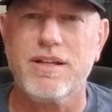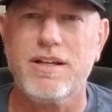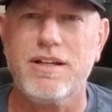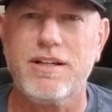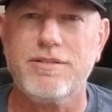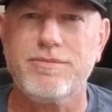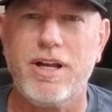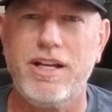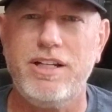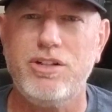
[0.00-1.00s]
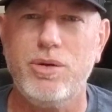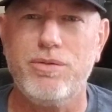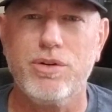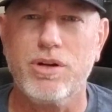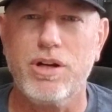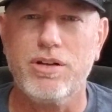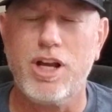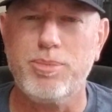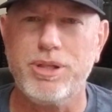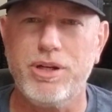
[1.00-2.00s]
I didn't do it for a
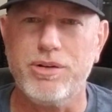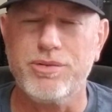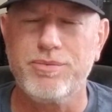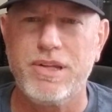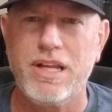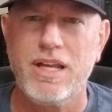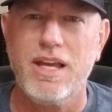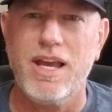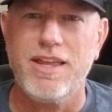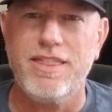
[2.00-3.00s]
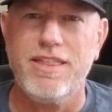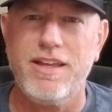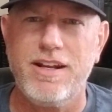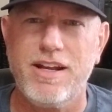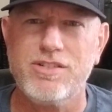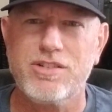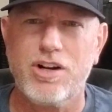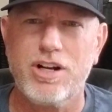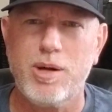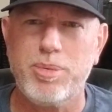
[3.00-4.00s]
couple years. And then I
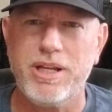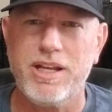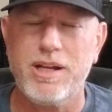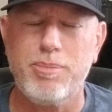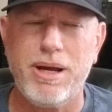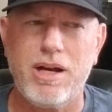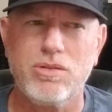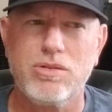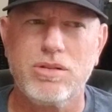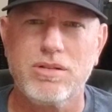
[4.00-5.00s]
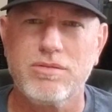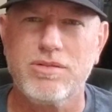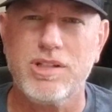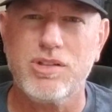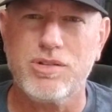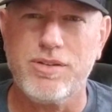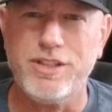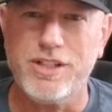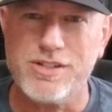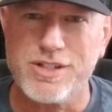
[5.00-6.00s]
started up again about 6 or
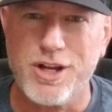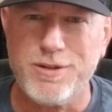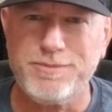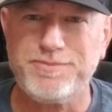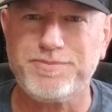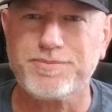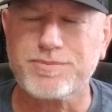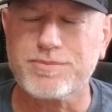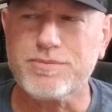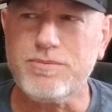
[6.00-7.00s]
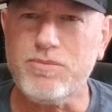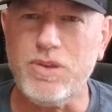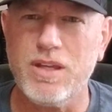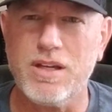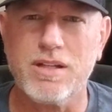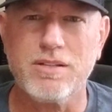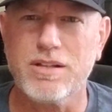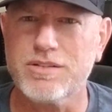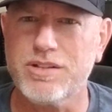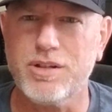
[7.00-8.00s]
7 years ago,
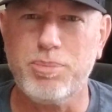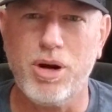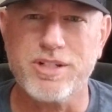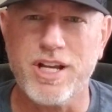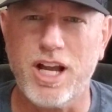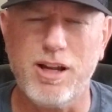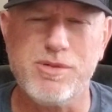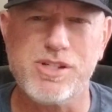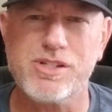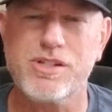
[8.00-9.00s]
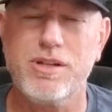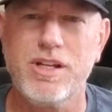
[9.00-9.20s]
still part-time, just